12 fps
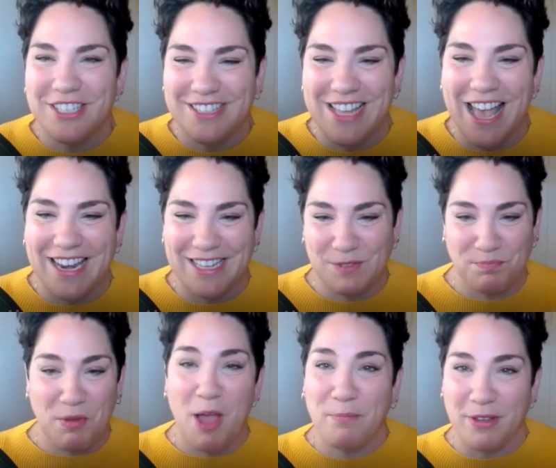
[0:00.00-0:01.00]
is that it's
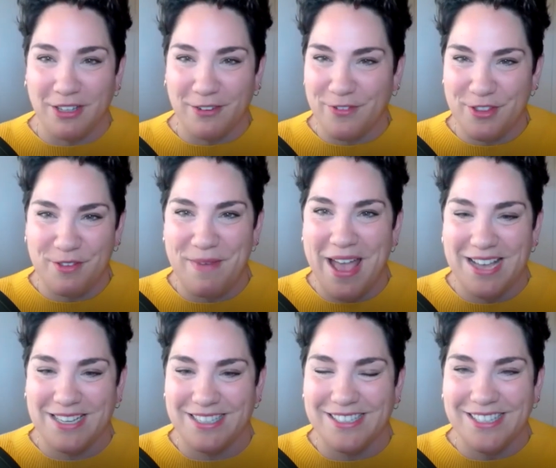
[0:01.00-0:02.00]
popular for the
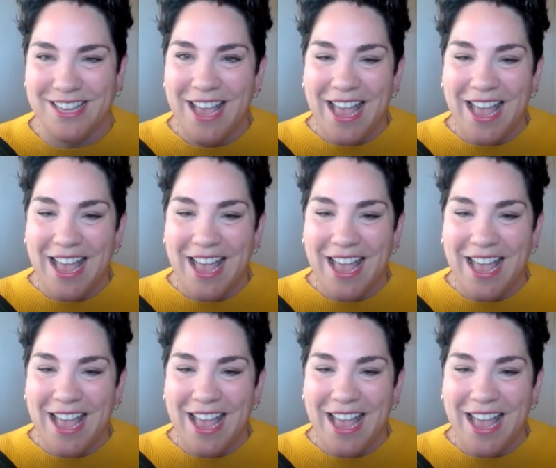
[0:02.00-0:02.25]
masses.